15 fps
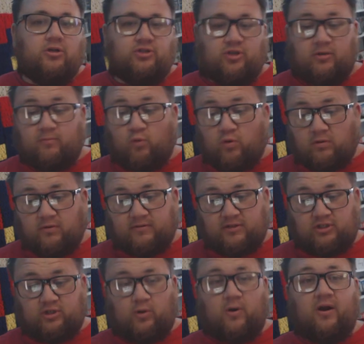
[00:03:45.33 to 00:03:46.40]
So the moral of the
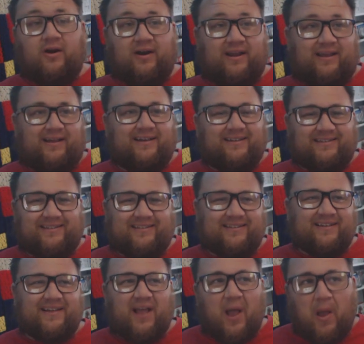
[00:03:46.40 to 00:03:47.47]
story
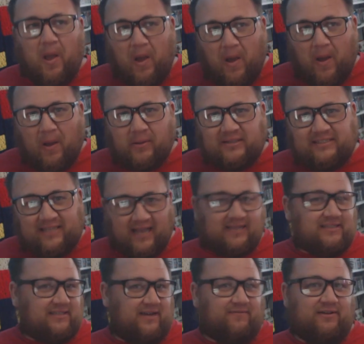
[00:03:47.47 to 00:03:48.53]
is
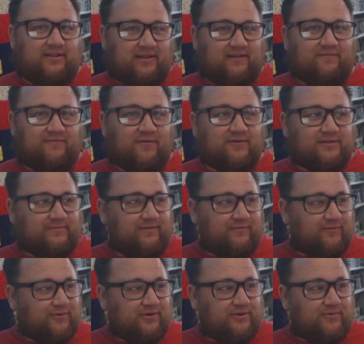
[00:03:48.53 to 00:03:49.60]
test everything first
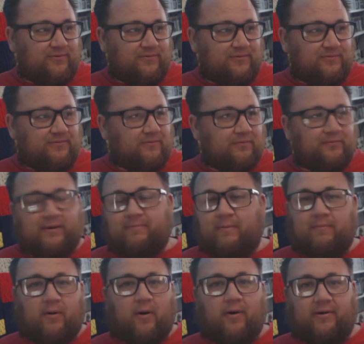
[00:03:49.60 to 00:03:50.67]
before you rip
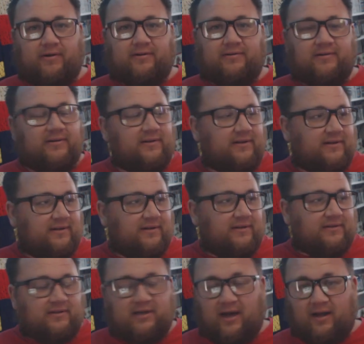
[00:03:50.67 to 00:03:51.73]
apart a
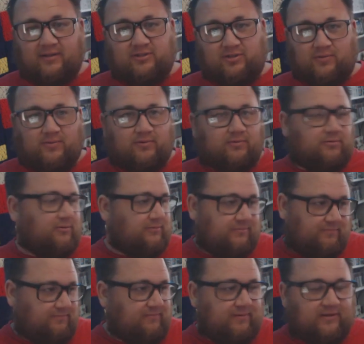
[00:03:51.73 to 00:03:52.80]
console, or
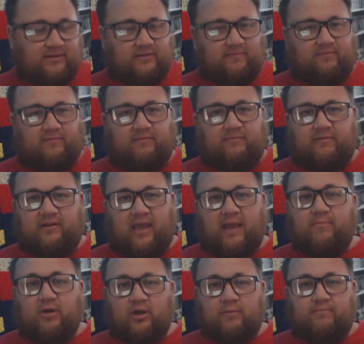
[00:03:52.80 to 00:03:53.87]
in this
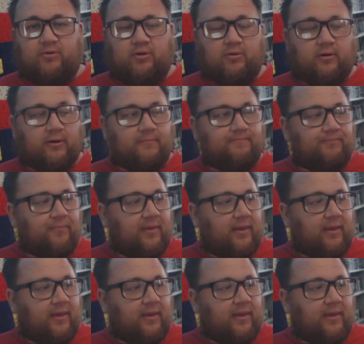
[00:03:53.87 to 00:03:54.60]
gaming computer,